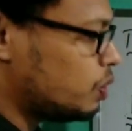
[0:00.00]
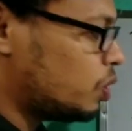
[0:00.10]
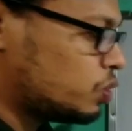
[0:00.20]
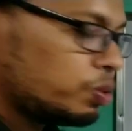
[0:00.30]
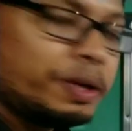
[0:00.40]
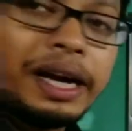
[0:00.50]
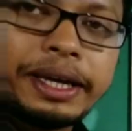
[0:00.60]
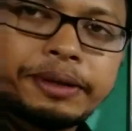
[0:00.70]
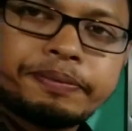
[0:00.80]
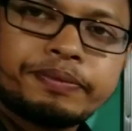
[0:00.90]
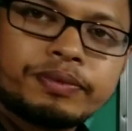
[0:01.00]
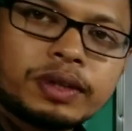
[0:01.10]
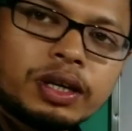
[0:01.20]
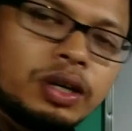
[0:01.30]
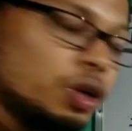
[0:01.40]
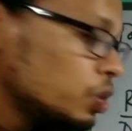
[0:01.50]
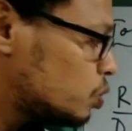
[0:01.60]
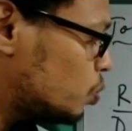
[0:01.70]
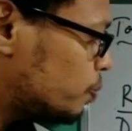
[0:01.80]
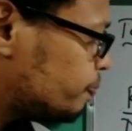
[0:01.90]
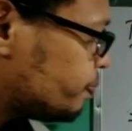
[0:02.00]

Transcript: also be I. So